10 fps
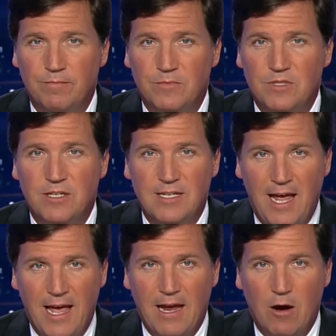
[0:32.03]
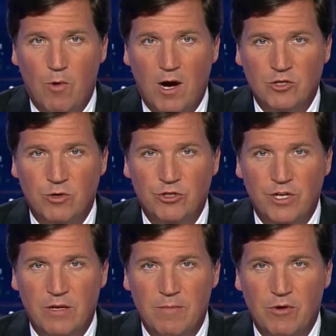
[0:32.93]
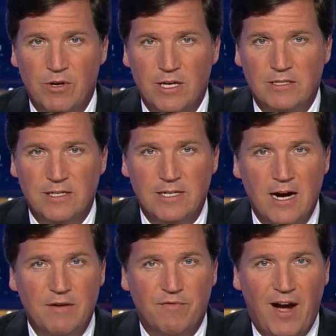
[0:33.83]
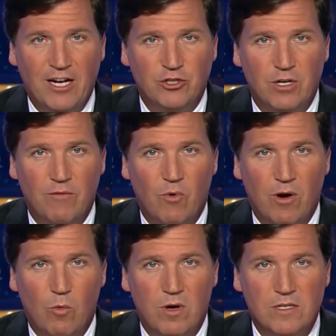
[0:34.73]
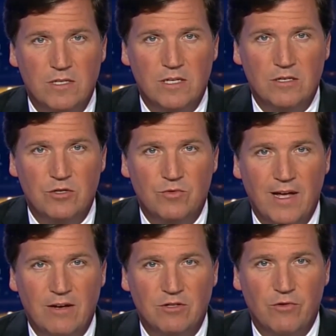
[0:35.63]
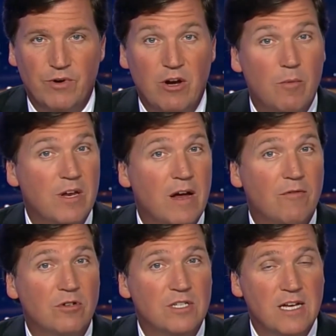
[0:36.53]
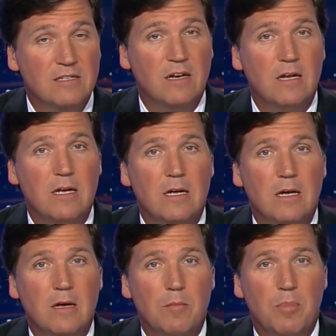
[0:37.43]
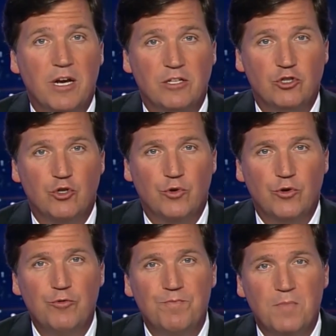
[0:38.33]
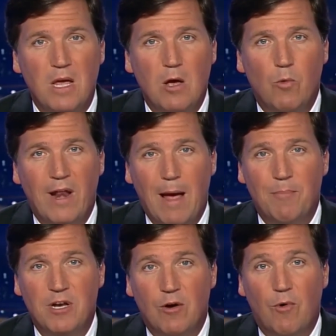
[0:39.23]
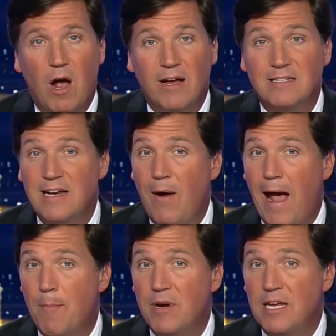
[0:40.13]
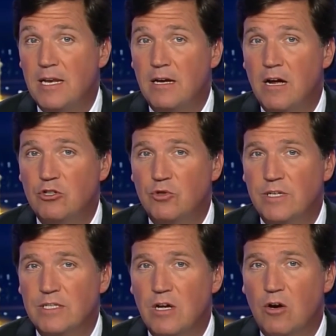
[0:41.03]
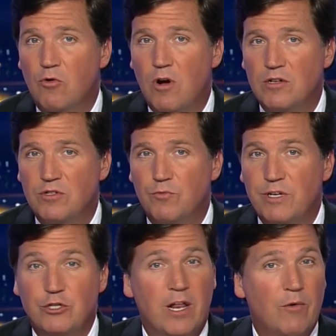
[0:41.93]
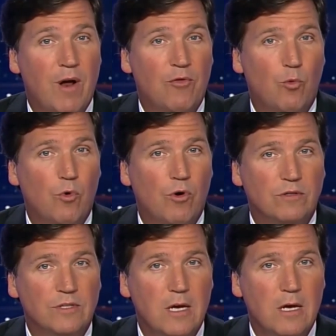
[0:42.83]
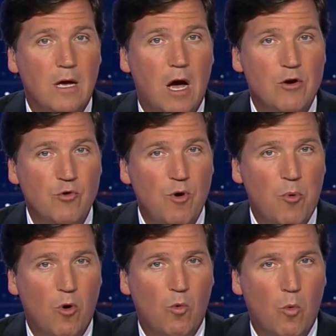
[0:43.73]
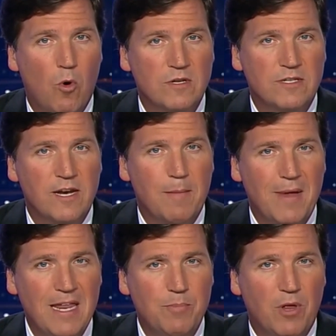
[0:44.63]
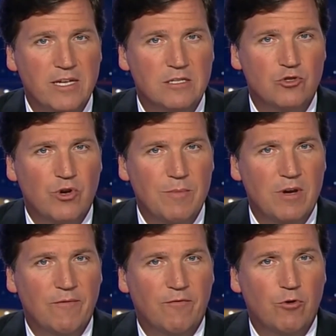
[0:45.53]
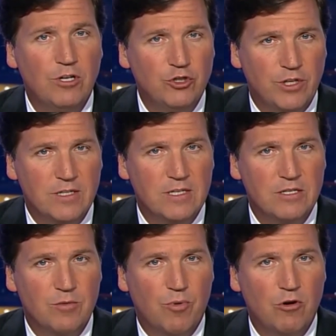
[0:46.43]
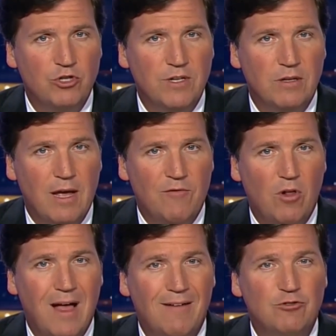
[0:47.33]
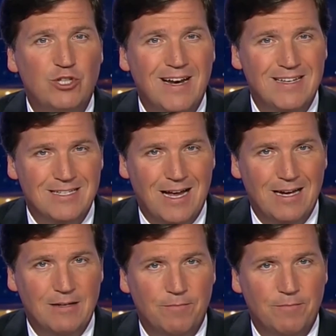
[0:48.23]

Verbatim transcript: Today, Iraq's Christian community is a tiny fraction of what it was in 2003. Nobody ever says it, but it's true. What happened in Iraq is now happening in countries across the region and around the world. A new report warns that in many places, treatment of Christians is approaching the level of genocide.